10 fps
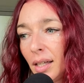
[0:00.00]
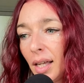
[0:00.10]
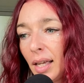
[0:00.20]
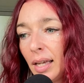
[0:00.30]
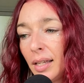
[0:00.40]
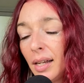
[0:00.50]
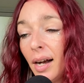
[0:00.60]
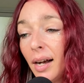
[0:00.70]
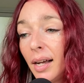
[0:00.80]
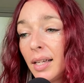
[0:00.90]
and
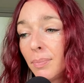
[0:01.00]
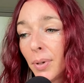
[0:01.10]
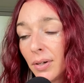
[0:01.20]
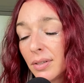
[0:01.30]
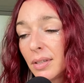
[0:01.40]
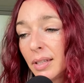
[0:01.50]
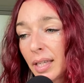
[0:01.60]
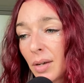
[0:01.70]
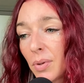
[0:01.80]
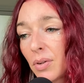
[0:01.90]
I
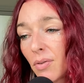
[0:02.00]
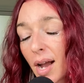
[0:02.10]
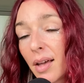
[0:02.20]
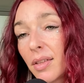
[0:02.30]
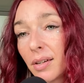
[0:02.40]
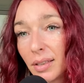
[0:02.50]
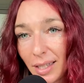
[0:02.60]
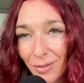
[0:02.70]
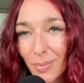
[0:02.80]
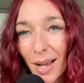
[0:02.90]
personally would rather
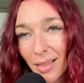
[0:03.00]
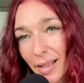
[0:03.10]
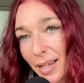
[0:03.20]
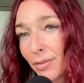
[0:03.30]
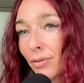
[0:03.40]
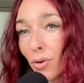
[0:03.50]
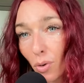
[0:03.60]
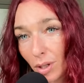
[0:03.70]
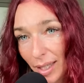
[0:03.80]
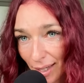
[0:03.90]
live my life
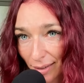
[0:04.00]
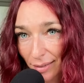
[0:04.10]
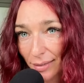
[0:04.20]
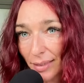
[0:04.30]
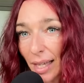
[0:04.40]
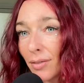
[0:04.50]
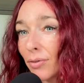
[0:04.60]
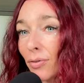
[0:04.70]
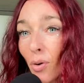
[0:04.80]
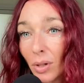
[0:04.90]
fully like
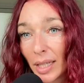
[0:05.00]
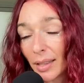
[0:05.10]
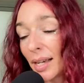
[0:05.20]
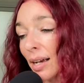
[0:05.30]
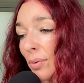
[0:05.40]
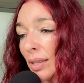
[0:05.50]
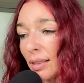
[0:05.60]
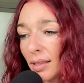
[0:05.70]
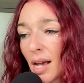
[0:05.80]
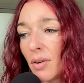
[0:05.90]
fully like i would
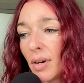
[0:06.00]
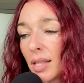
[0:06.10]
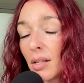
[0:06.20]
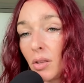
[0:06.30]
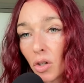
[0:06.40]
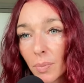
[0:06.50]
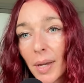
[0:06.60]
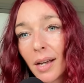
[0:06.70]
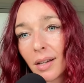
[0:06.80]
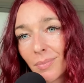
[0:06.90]
i'd rather look
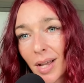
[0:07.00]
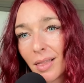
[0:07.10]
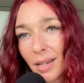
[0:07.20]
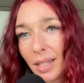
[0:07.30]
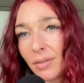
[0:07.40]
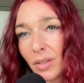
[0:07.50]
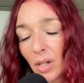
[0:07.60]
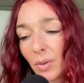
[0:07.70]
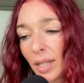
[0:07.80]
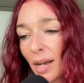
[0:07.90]
back on my life
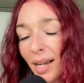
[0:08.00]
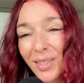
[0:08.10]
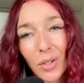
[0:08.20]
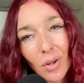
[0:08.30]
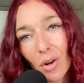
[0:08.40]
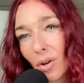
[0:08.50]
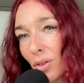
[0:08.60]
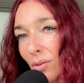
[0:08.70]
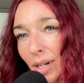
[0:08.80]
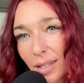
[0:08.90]
knowing i took all
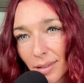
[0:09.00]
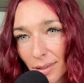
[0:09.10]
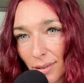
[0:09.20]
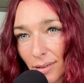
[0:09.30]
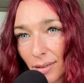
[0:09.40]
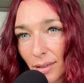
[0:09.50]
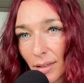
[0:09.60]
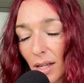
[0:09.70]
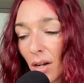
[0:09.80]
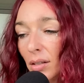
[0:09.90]
the risks
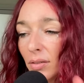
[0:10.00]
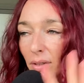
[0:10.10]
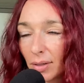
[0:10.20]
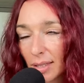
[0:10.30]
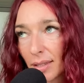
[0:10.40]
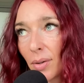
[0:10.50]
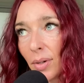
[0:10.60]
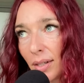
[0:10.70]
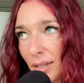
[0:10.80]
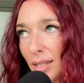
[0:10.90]
all of the risks that
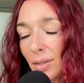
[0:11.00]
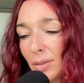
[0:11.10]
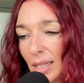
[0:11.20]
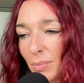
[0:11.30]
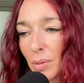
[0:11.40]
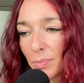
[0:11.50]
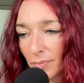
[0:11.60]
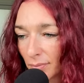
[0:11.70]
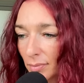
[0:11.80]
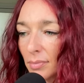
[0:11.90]
were you know deemed
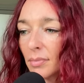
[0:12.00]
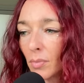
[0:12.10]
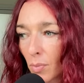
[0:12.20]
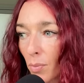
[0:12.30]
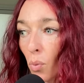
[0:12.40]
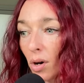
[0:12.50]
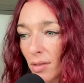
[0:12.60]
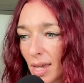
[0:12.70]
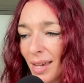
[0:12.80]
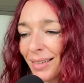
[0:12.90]

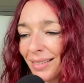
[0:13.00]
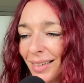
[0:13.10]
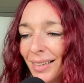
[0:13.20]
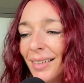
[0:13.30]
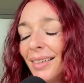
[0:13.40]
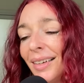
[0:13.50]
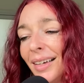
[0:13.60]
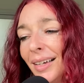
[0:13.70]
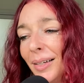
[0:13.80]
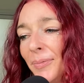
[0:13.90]
worthy
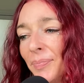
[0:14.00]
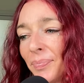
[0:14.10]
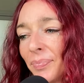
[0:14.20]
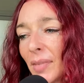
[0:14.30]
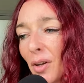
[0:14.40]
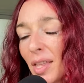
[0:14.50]
um, all the